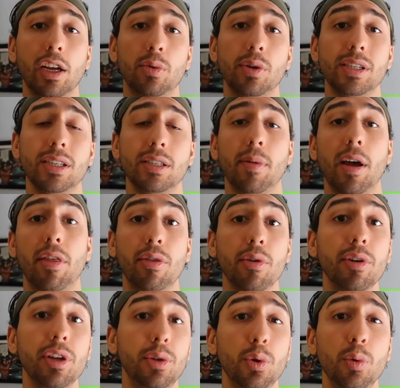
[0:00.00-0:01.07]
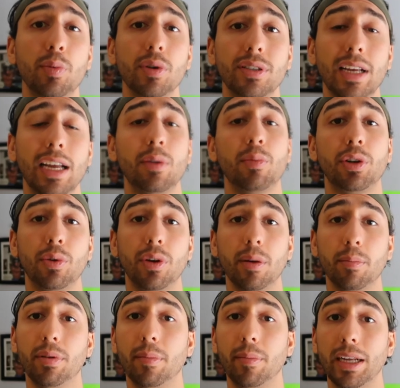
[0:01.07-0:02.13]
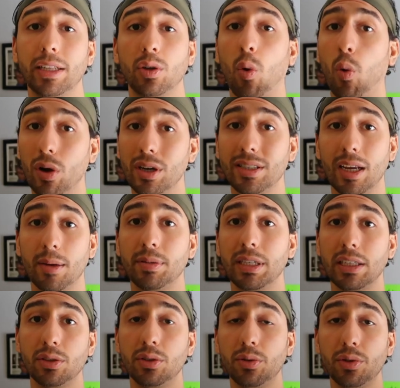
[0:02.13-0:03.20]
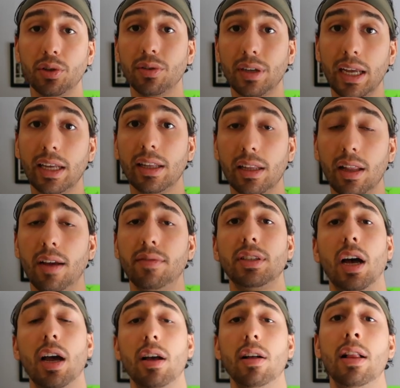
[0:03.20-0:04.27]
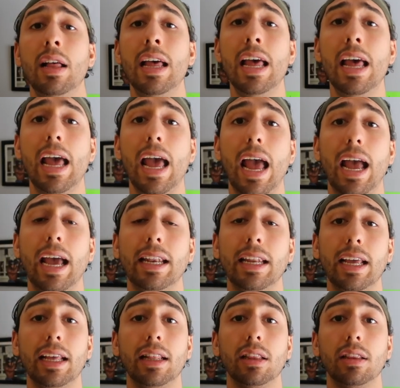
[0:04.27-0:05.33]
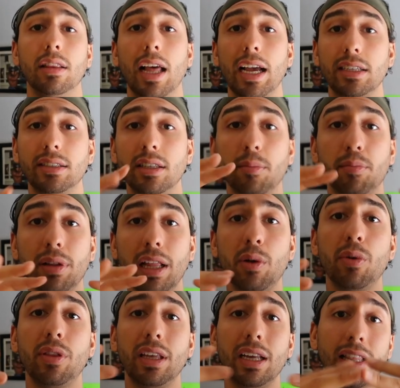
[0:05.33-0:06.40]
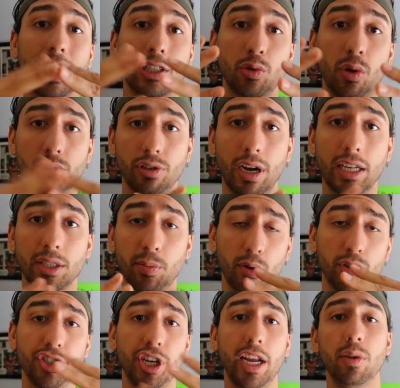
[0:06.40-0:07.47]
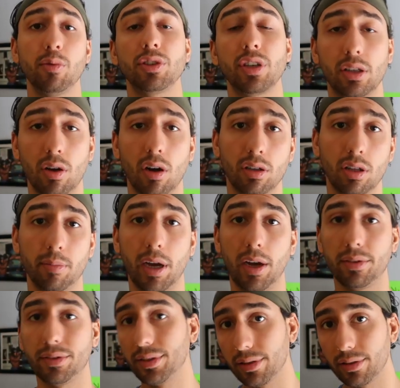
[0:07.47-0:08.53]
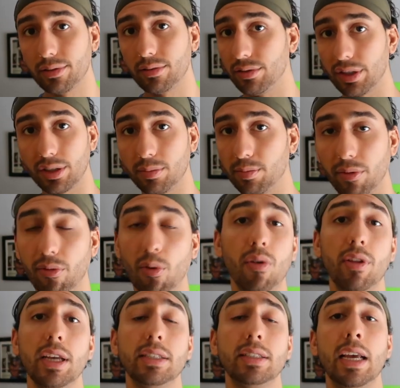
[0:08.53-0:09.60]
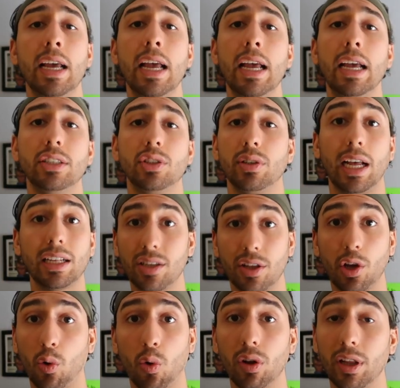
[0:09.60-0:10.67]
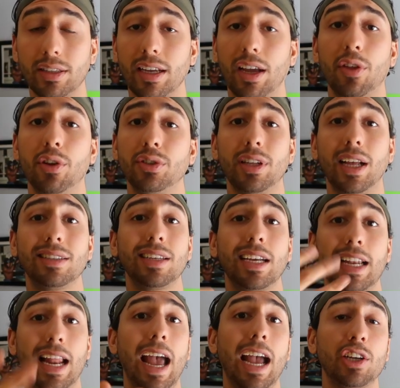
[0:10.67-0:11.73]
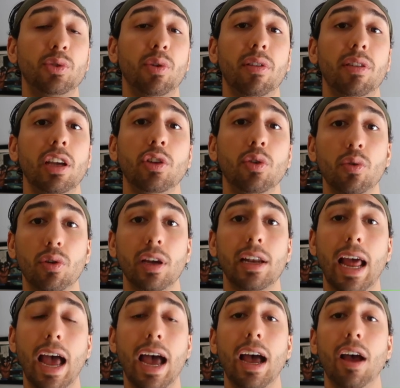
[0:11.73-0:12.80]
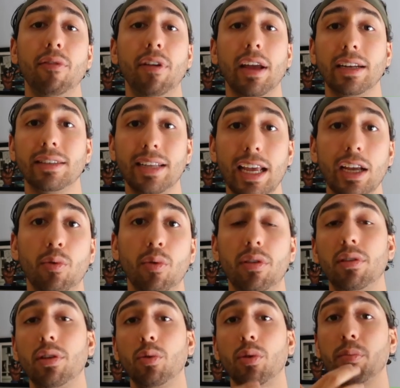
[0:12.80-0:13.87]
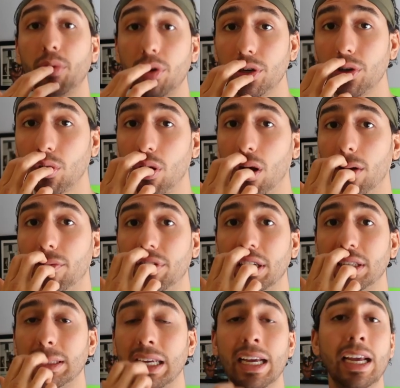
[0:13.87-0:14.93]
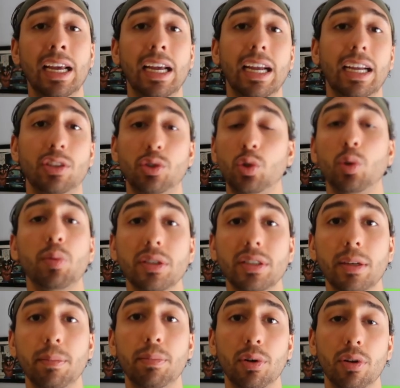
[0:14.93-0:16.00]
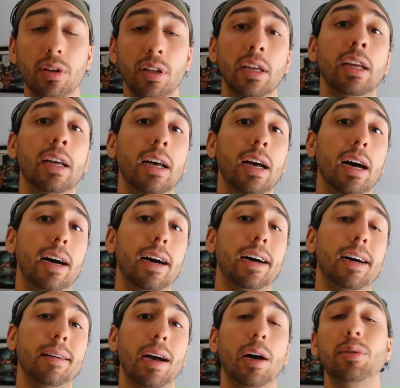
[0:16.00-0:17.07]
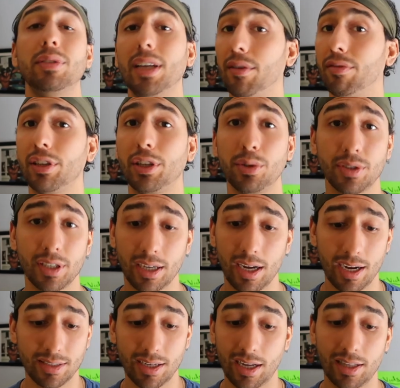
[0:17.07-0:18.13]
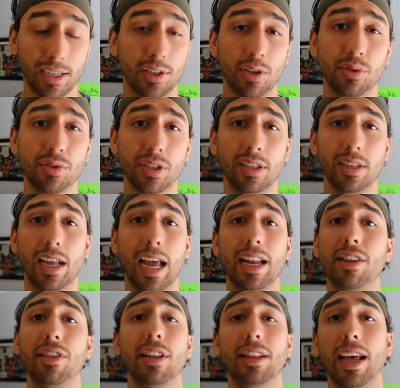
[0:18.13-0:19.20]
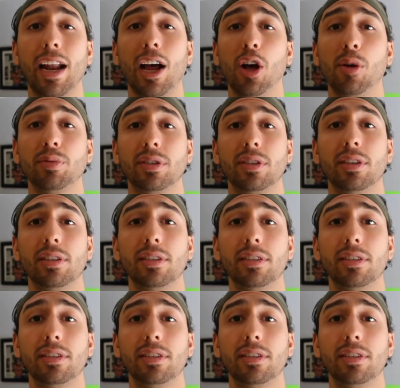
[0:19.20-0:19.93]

increases by thirty-two percent when you implement cordyceps into your daily lifestyle, and it likes to play with the electron transport chain, which I talked about just before this. So that's how they correlate together. So that's like an extra thing you can have and take with you and put in your coffees. It's super simple. Uh, I would definitely use it, guys. I like to use it. Anything that helps.